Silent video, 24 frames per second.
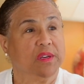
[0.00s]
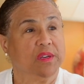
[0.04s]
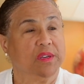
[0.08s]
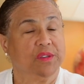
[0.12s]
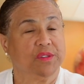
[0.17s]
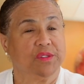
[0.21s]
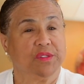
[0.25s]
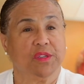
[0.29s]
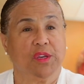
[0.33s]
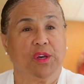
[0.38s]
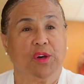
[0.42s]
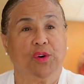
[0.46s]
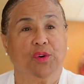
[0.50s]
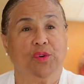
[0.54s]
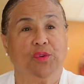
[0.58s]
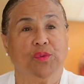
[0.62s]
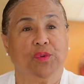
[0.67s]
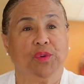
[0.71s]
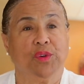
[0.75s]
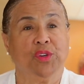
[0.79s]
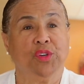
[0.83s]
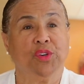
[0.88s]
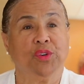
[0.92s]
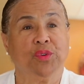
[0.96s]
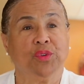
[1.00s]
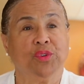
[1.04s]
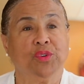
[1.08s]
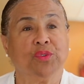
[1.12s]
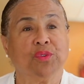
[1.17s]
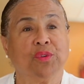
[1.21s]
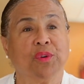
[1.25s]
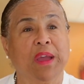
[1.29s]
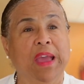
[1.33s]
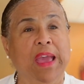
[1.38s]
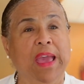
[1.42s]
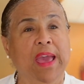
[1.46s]
So
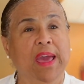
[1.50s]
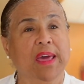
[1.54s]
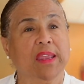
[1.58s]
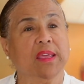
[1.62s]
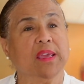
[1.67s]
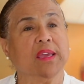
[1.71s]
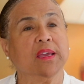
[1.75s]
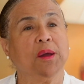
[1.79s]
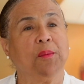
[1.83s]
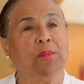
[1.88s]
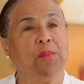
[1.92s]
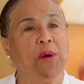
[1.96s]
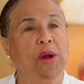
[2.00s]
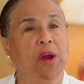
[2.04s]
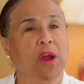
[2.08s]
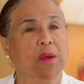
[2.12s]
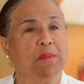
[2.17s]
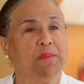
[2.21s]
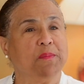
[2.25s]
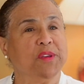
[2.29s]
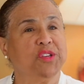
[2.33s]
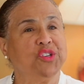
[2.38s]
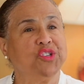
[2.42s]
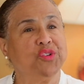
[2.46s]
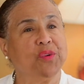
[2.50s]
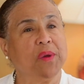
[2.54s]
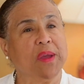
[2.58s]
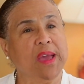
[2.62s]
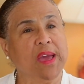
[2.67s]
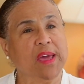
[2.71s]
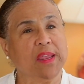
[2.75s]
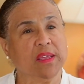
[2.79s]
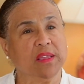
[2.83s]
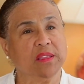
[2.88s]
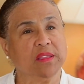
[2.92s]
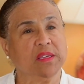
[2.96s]
you're adding apartments, you're
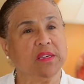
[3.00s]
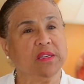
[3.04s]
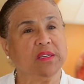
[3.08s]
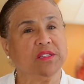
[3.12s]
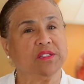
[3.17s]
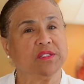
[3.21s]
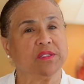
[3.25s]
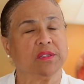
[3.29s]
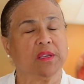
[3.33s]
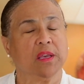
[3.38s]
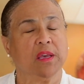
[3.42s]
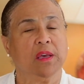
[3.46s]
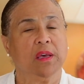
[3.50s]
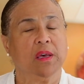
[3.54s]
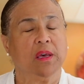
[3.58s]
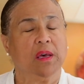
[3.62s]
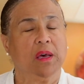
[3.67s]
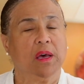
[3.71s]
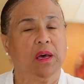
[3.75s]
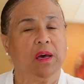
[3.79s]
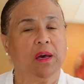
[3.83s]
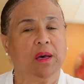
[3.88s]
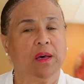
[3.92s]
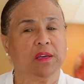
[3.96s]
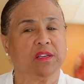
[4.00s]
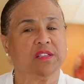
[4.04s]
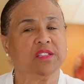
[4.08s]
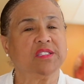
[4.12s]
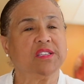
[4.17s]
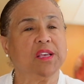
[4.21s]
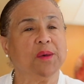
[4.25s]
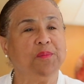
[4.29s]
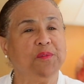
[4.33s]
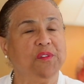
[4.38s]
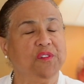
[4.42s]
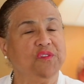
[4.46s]
adding these
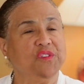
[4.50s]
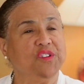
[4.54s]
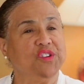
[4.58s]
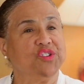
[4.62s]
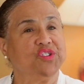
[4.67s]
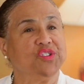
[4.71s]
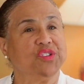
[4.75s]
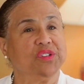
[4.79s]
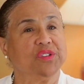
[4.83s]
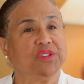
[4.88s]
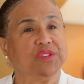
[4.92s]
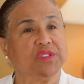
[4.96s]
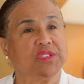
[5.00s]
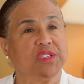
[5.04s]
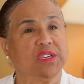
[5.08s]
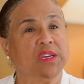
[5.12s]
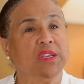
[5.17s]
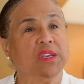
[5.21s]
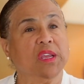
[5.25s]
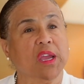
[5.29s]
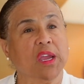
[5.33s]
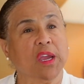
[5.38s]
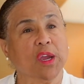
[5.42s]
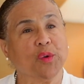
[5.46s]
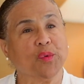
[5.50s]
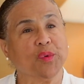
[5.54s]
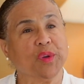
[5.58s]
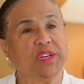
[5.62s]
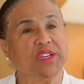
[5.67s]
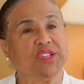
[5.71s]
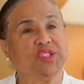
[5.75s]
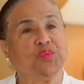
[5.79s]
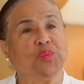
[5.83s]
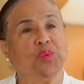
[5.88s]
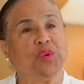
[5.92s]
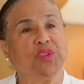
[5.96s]
subdivisions in
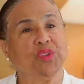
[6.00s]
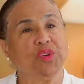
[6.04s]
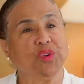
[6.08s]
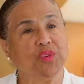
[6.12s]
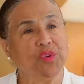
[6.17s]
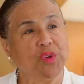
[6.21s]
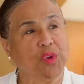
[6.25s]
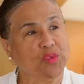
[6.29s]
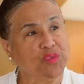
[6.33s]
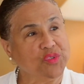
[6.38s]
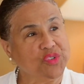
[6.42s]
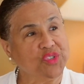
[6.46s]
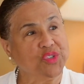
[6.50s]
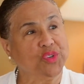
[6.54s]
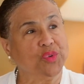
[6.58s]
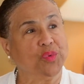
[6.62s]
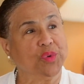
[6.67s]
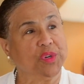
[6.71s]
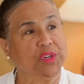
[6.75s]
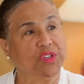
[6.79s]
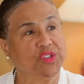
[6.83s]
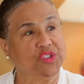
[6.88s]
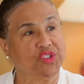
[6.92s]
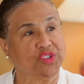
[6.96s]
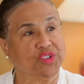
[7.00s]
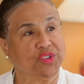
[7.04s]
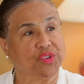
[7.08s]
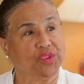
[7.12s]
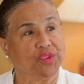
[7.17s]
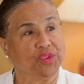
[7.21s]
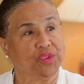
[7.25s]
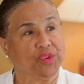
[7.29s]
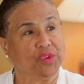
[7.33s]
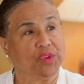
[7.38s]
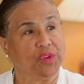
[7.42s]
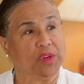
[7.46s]
areas where there are no sewage,
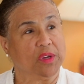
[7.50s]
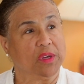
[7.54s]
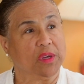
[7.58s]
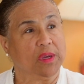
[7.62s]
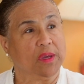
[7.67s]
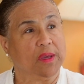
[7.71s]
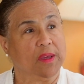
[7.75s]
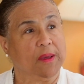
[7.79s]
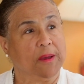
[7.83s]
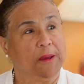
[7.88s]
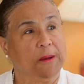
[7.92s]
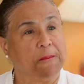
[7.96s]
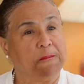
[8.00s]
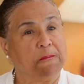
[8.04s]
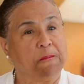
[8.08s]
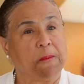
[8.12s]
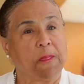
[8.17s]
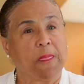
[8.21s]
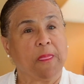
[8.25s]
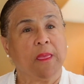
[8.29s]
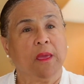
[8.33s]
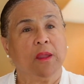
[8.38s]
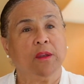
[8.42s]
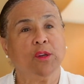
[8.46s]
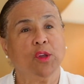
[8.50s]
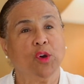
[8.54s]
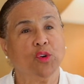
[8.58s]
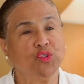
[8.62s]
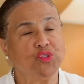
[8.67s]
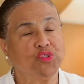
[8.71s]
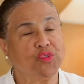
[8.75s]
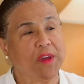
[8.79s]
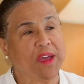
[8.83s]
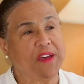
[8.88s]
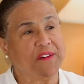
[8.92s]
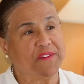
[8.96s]
no
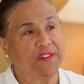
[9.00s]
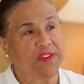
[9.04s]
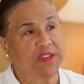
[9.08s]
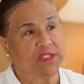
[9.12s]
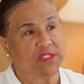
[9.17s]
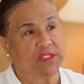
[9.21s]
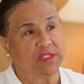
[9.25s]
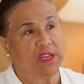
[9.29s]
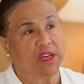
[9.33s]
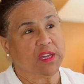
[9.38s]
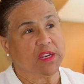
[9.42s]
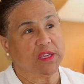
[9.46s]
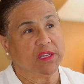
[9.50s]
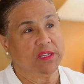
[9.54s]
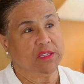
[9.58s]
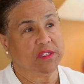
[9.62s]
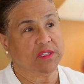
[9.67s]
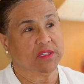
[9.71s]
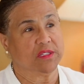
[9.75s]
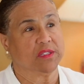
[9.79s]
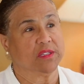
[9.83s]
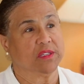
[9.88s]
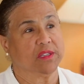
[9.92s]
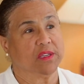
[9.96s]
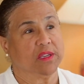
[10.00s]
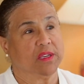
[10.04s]
traffic studies.